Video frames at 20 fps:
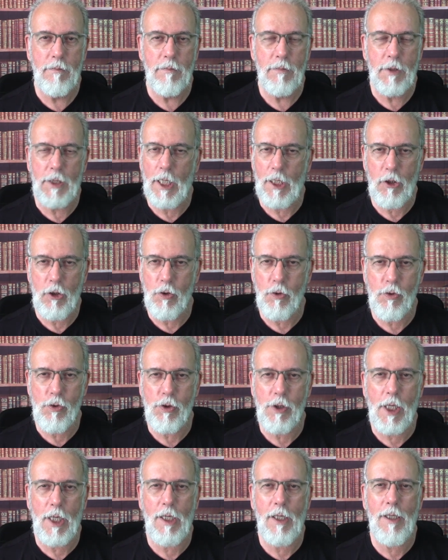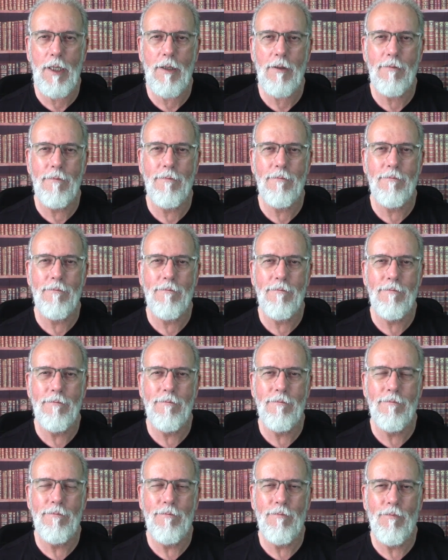Can't you see?"
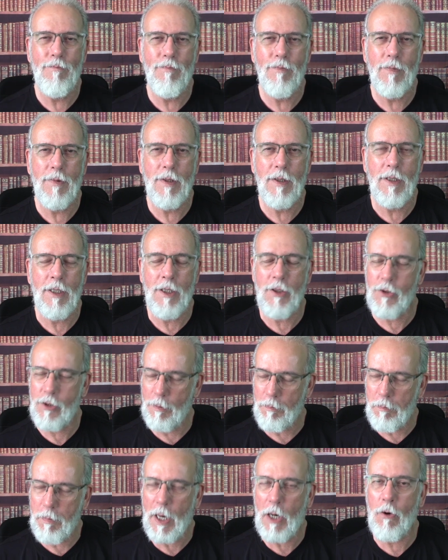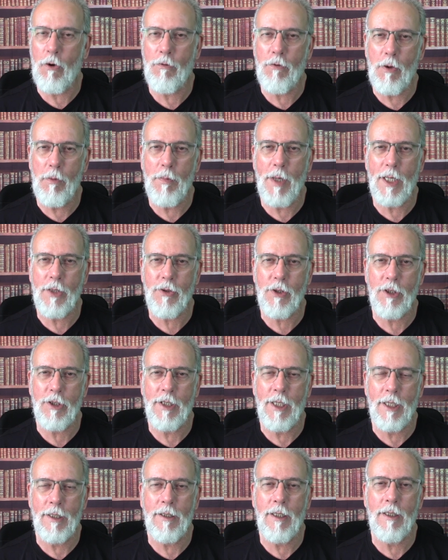It's a powerful message
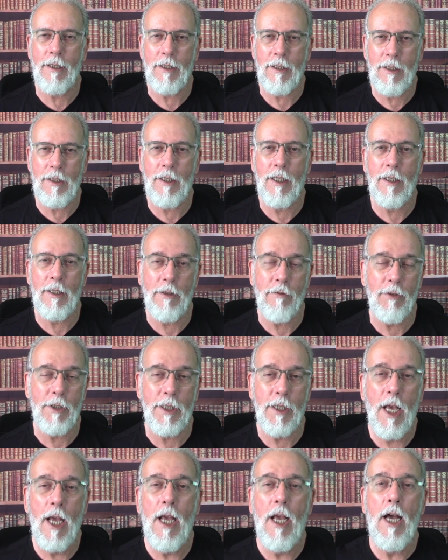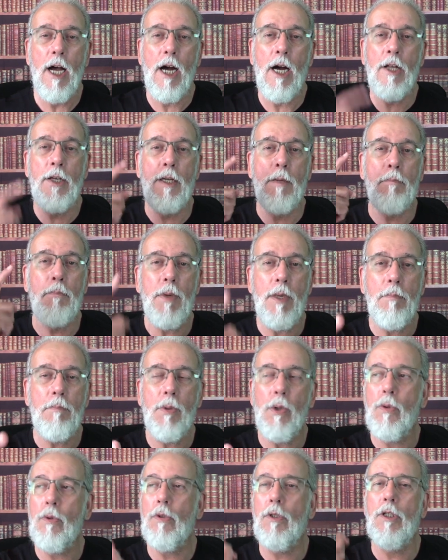that he delivered. And the
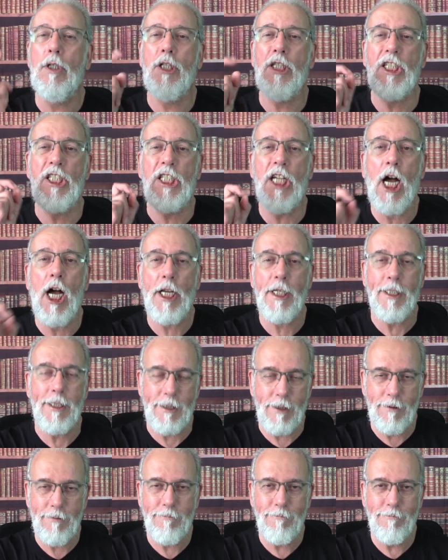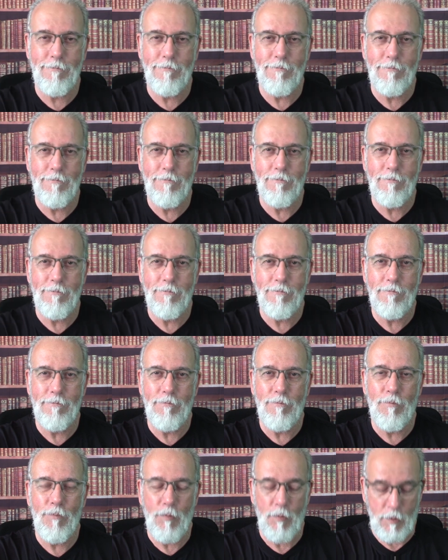people got it.
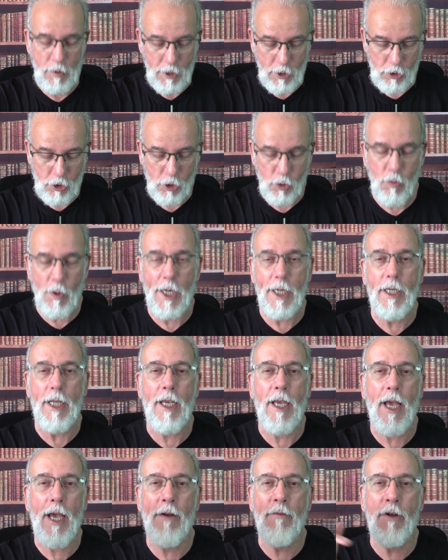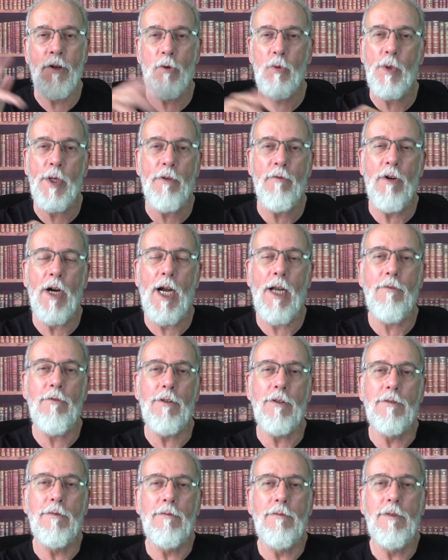This is why they have a
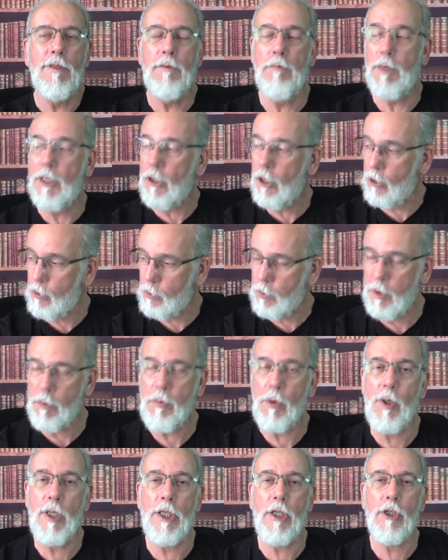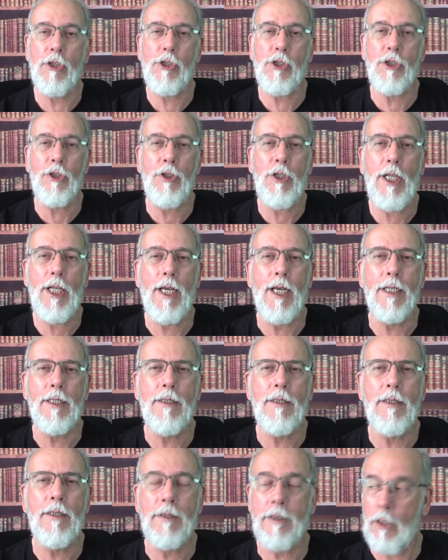revival, because people understood that.
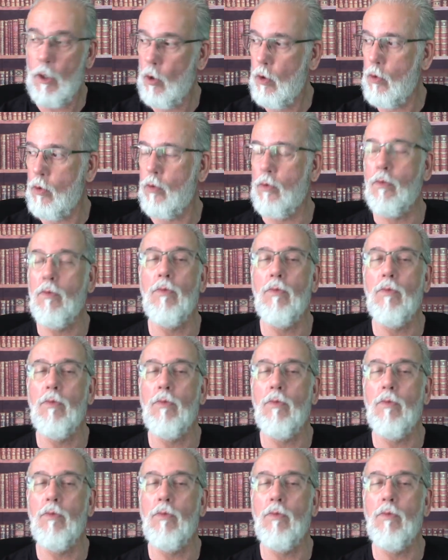So,